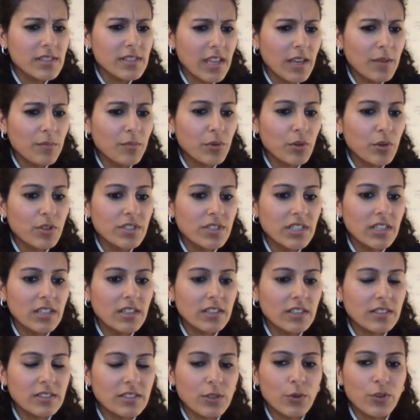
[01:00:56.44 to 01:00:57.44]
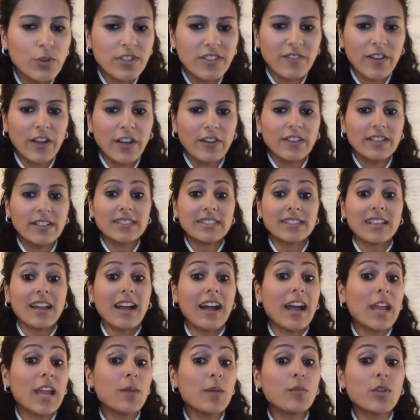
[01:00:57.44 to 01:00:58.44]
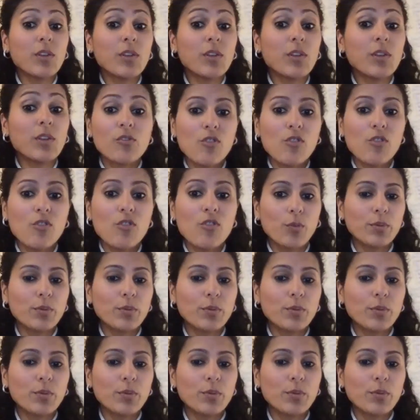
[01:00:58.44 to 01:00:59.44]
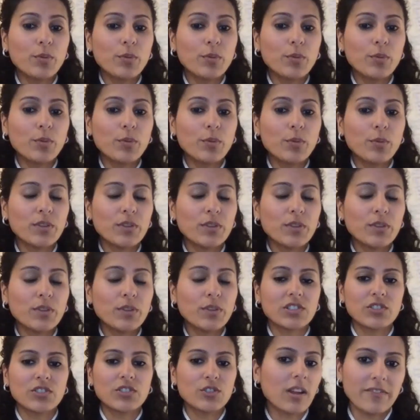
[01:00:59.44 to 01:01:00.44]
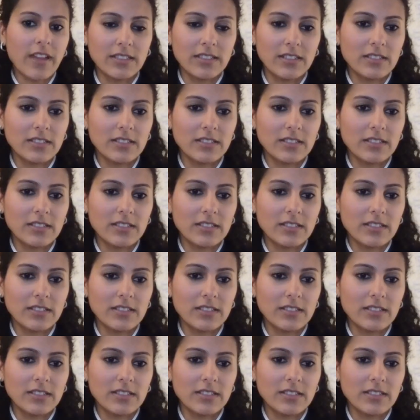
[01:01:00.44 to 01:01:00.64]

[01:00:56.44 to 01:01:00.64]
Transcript: protein as coronavirus? I am in no position to talk